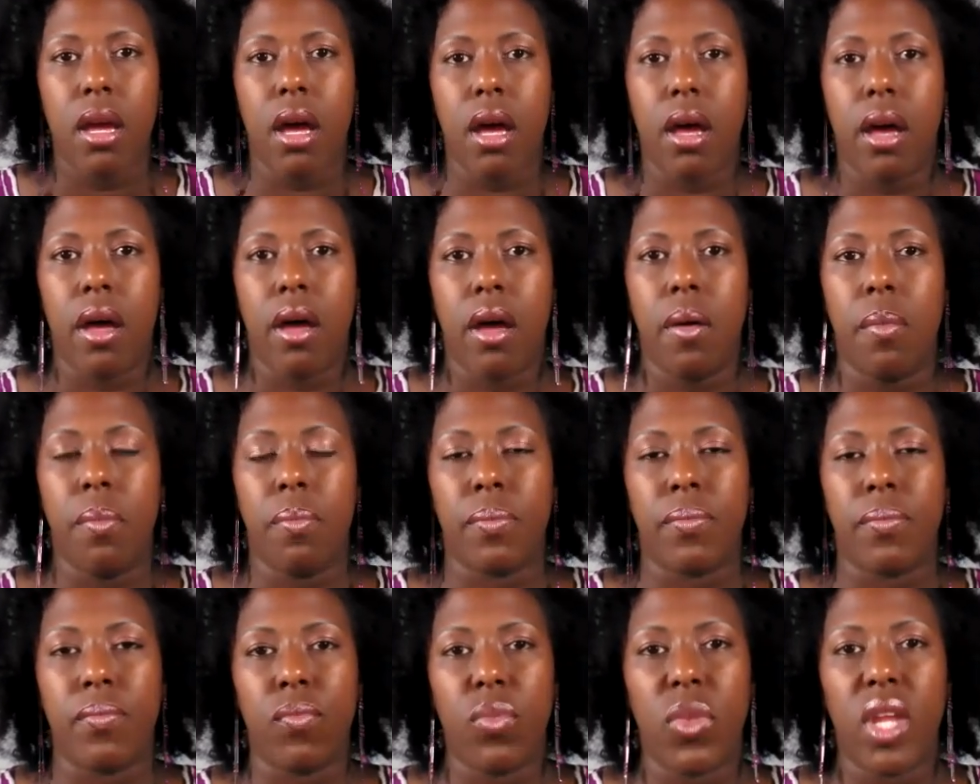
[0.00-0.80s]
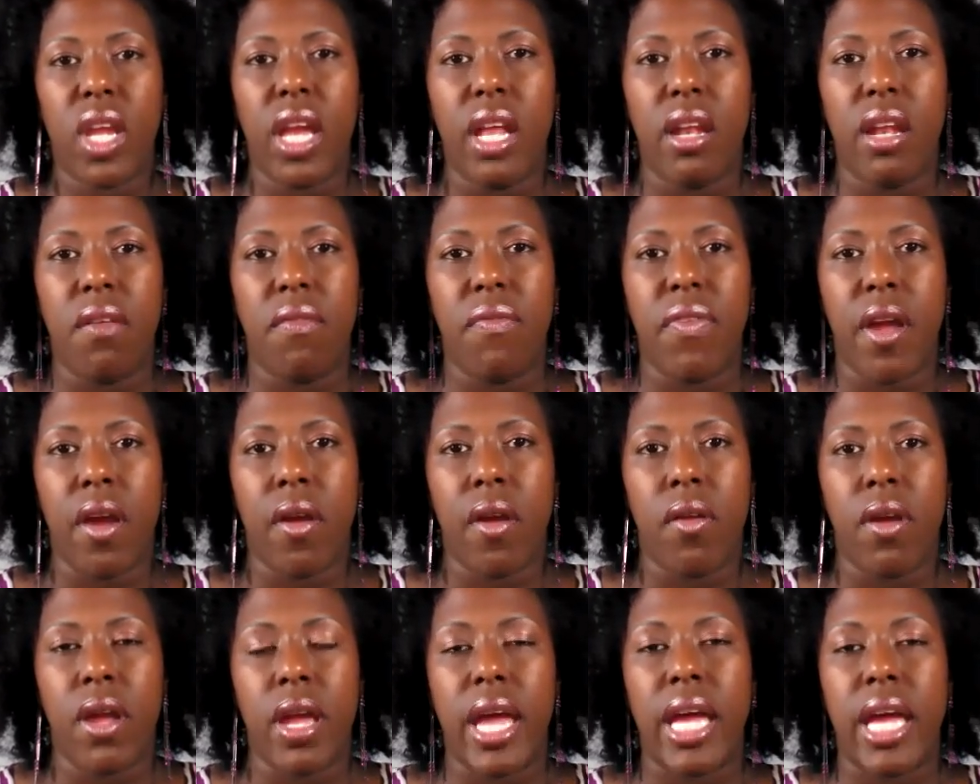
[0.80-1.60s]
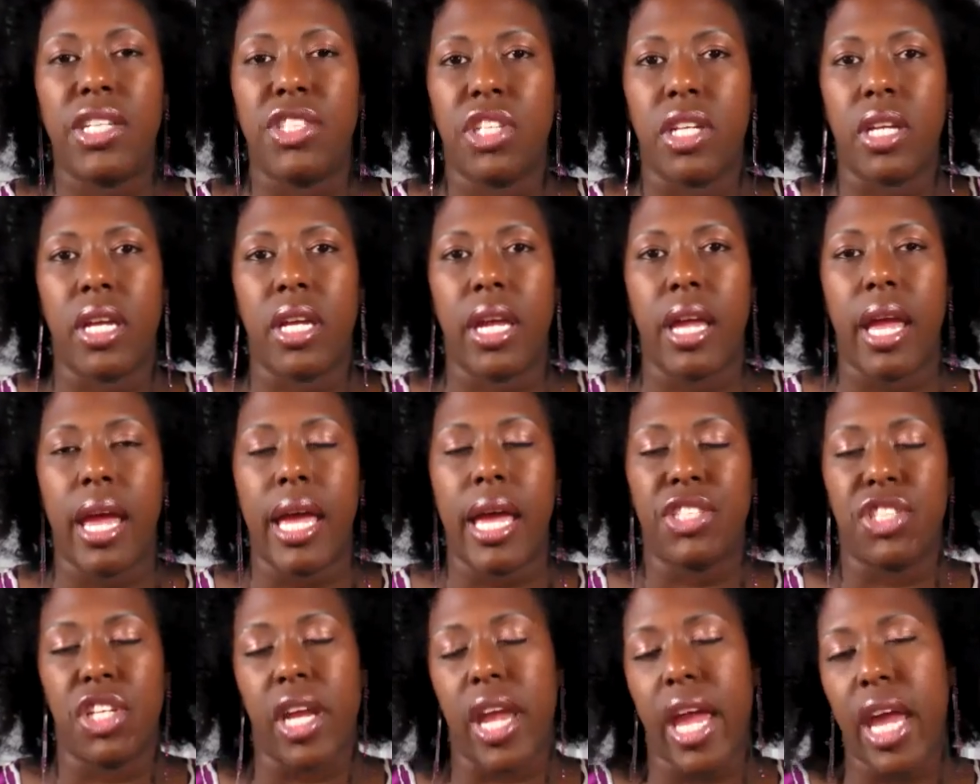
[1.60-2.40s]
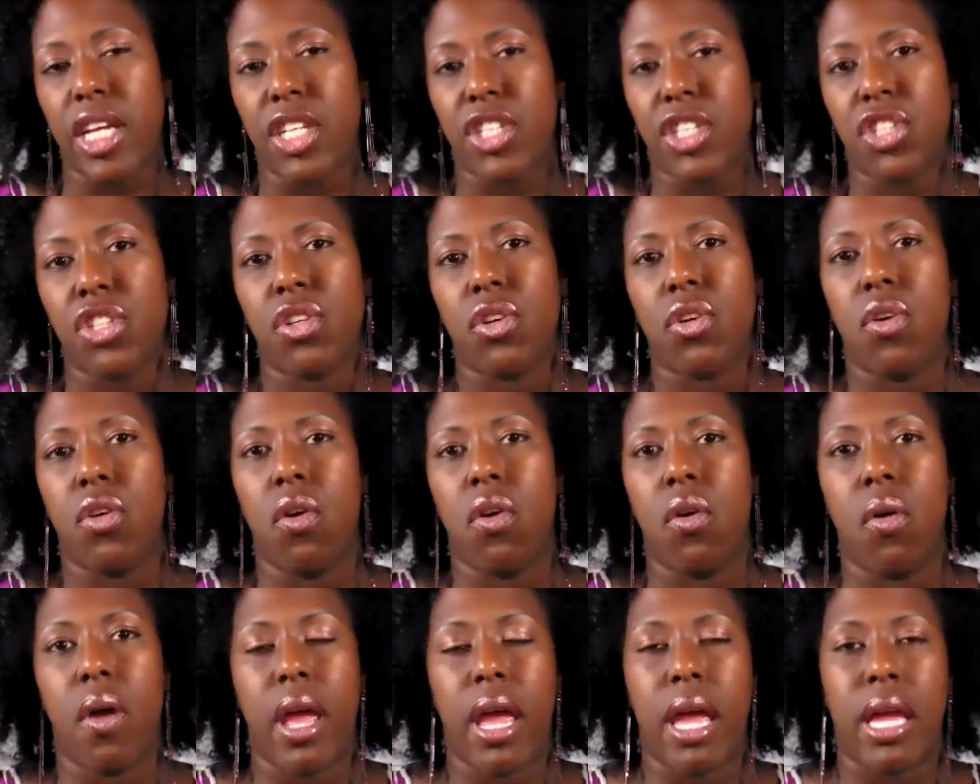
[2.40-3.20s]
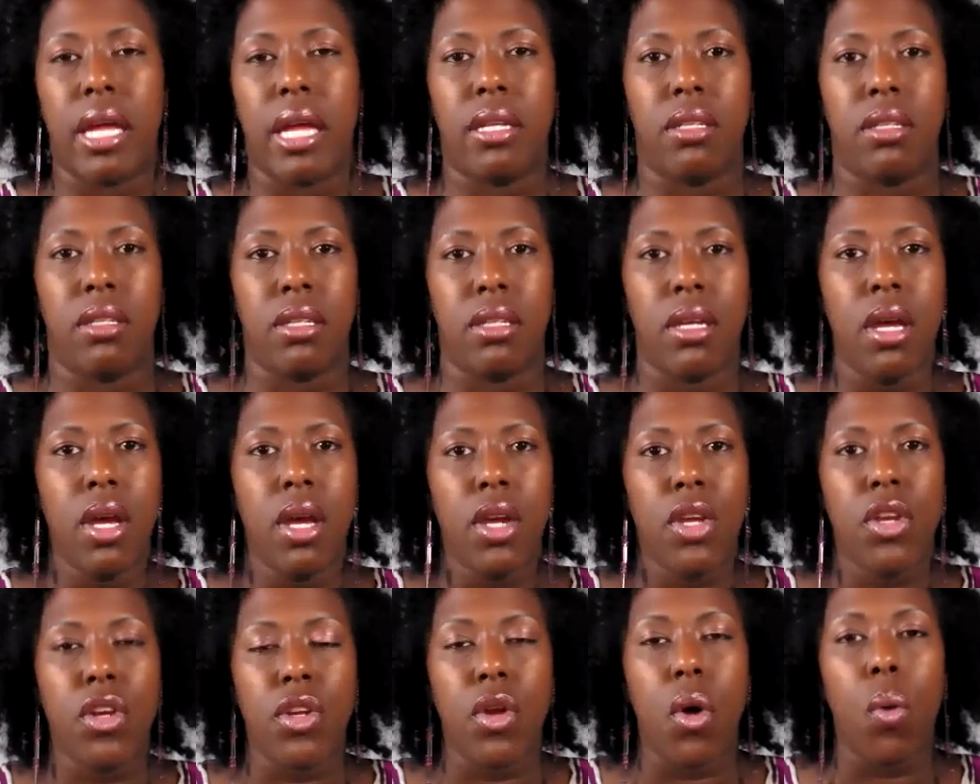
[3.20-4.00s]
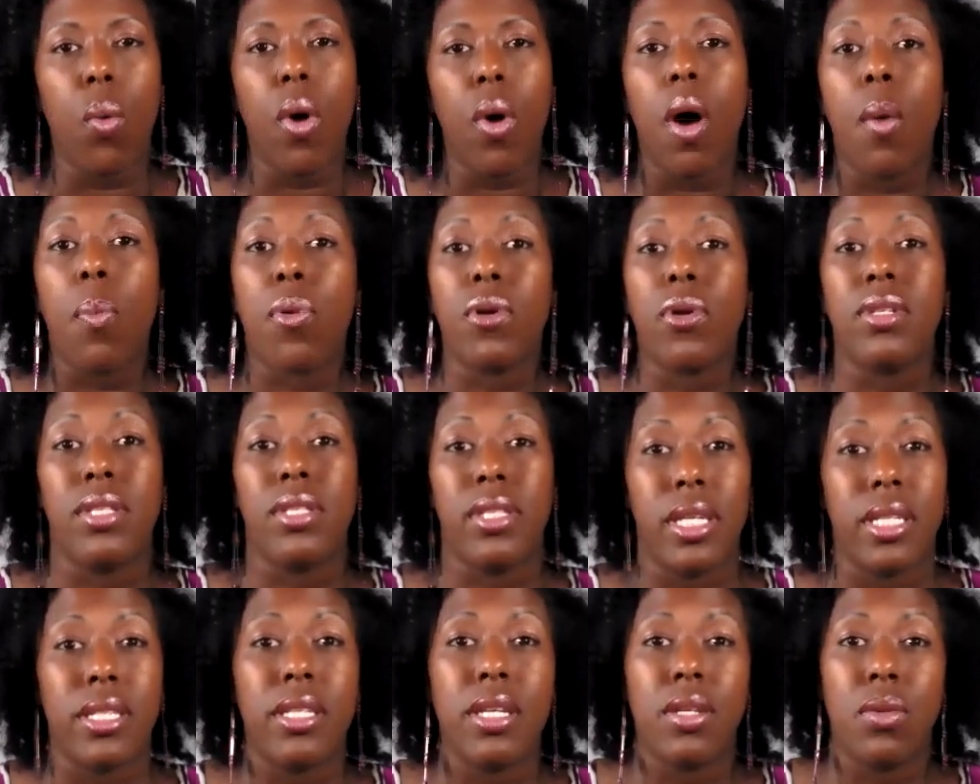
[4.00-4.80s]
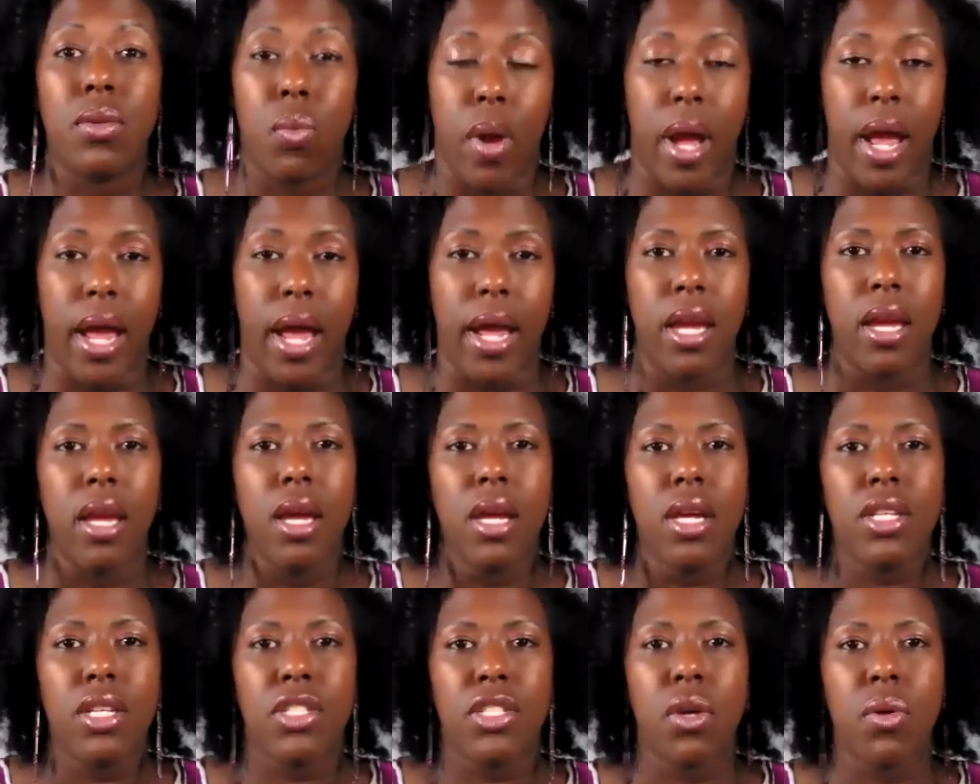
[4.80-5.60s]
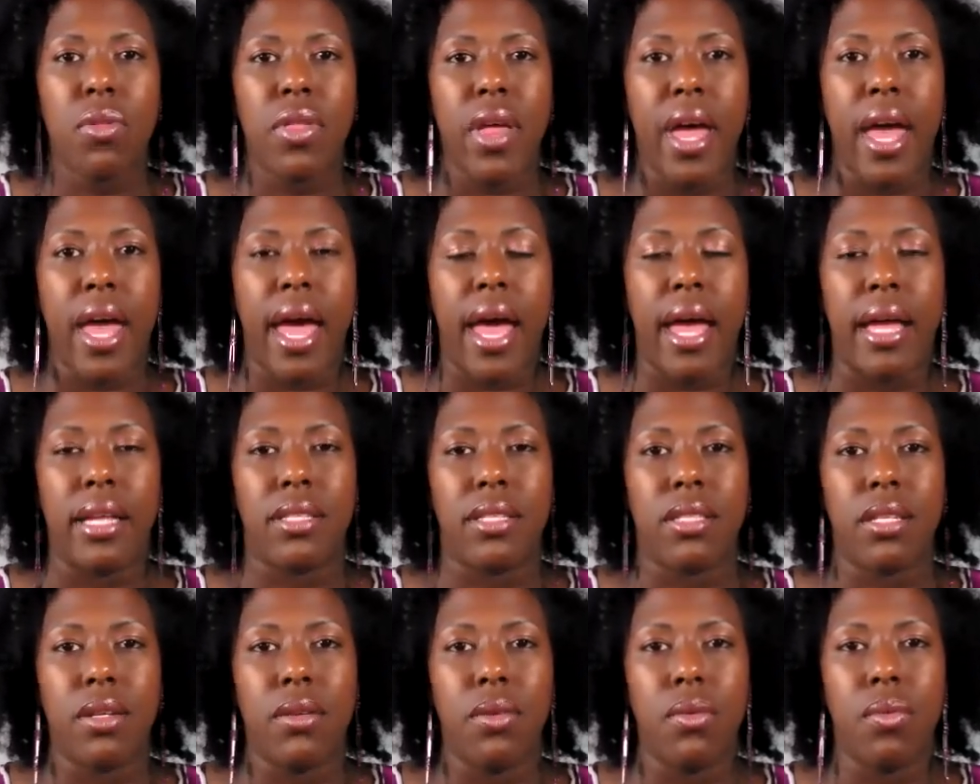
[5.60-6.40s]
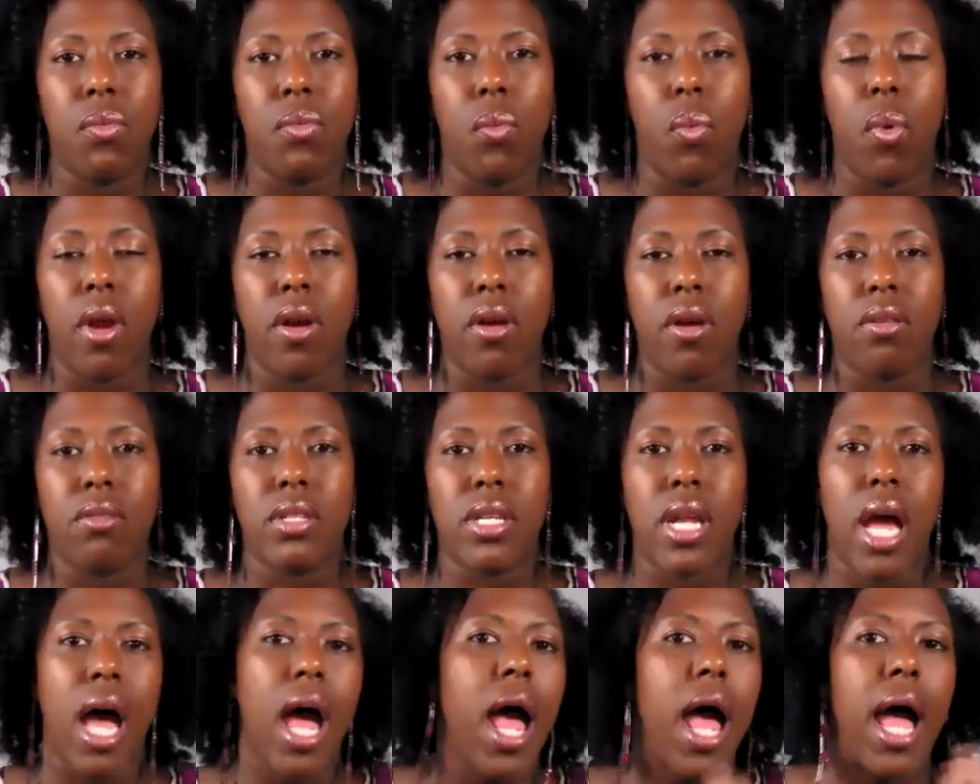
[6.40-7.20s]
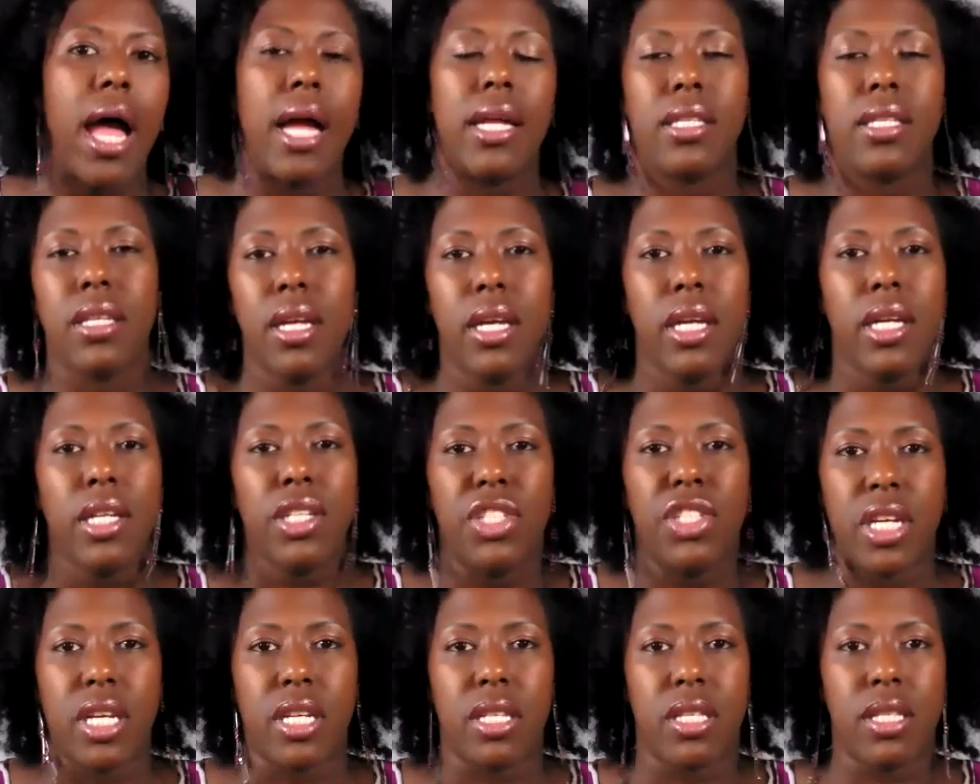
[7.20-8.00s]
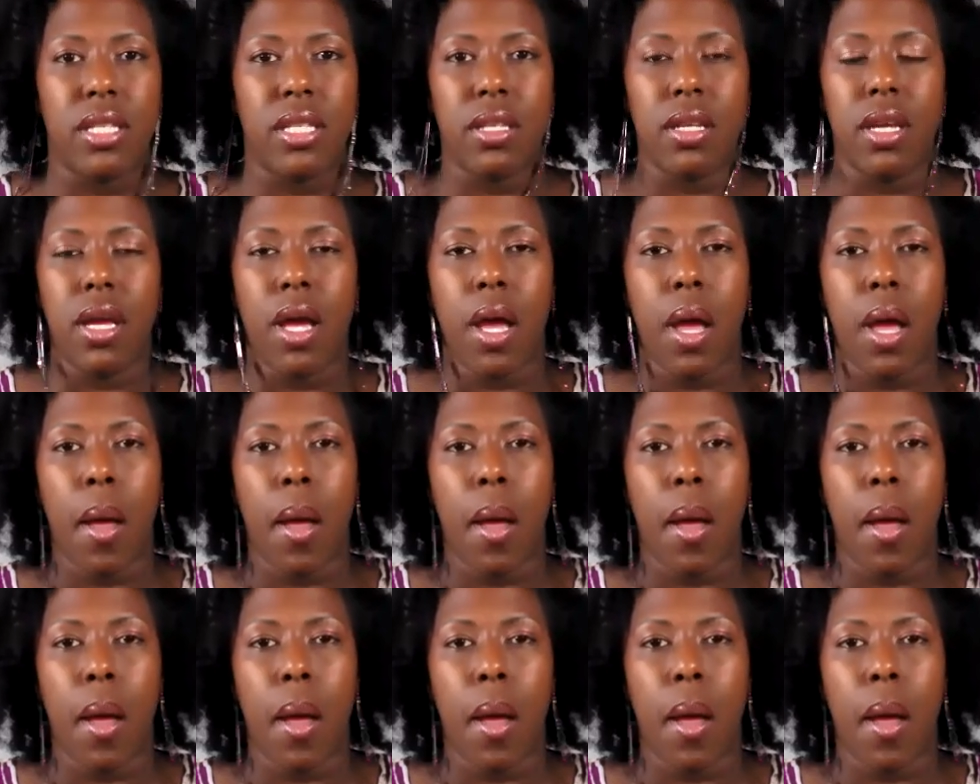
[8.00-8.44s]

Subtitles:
in a very educational and, you know, well-presented way, so that we're not just